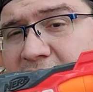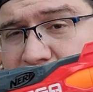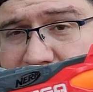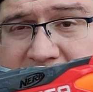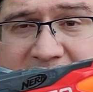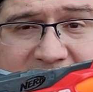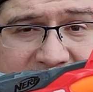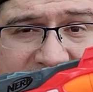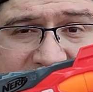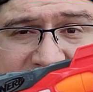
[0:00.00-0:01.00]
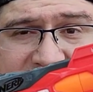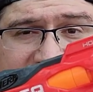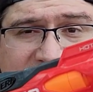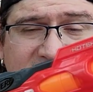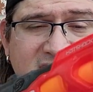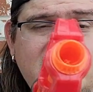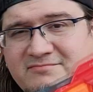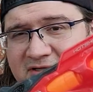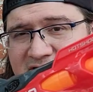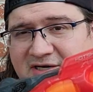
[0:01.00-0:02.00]
Really like the Hot Shock.
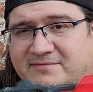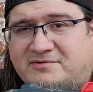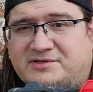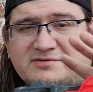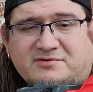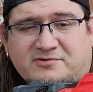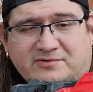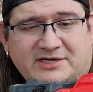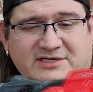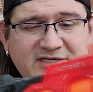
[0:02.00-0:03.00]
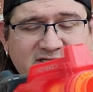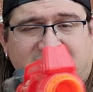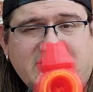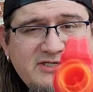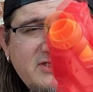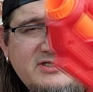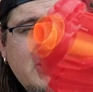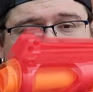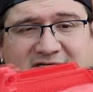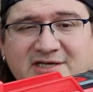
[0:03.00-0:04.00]
A long time ago, these were great integrations.